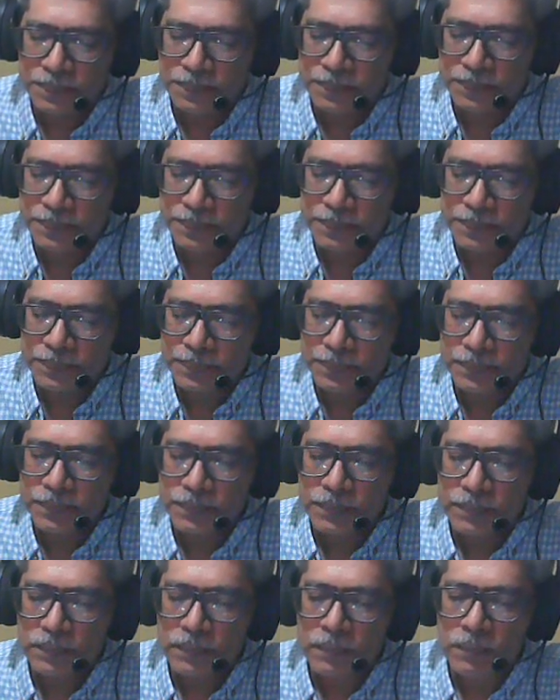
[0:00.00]

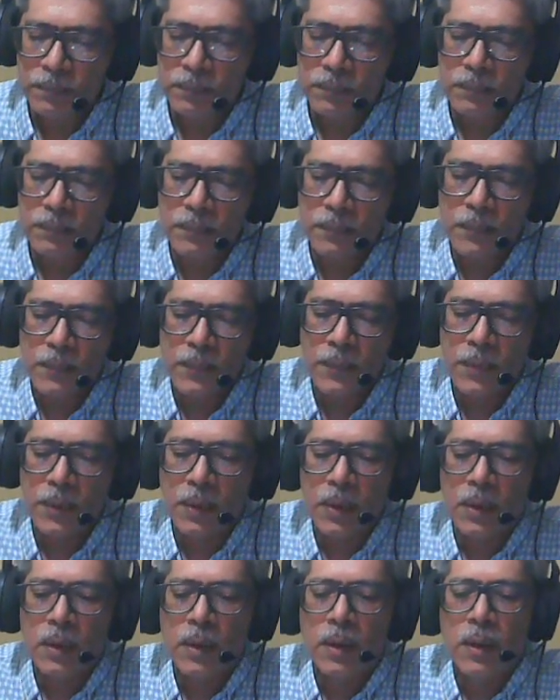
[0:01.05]

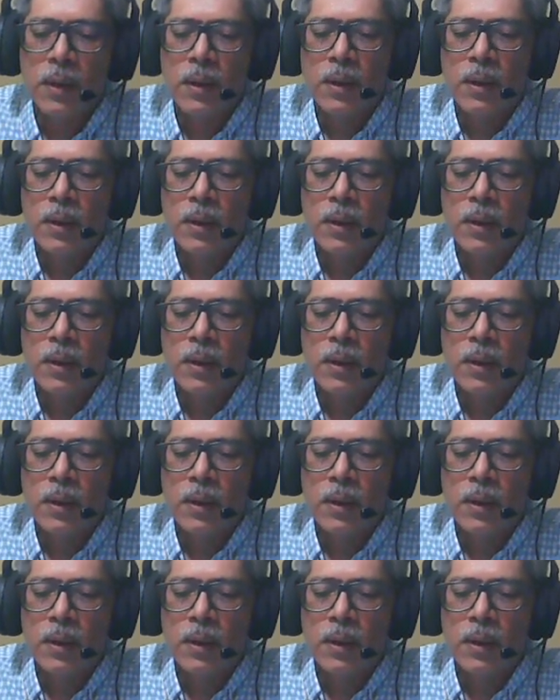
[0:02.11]
No one is speaking in this clip.